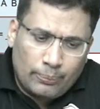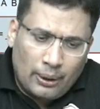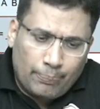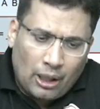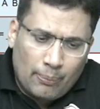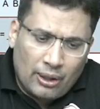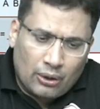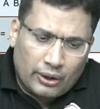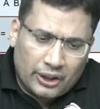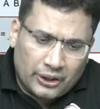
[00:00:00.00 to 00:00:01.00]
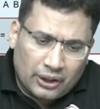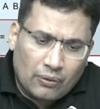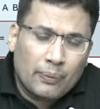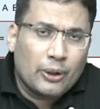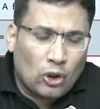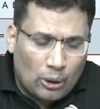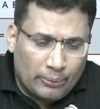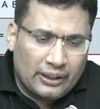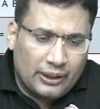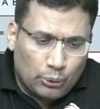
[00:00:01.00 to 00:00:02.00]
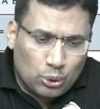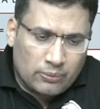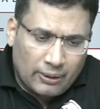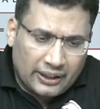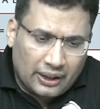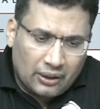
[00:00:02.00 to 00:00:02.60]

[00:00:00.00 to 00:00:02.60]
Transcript: Palmar notation, one of the commonly used method.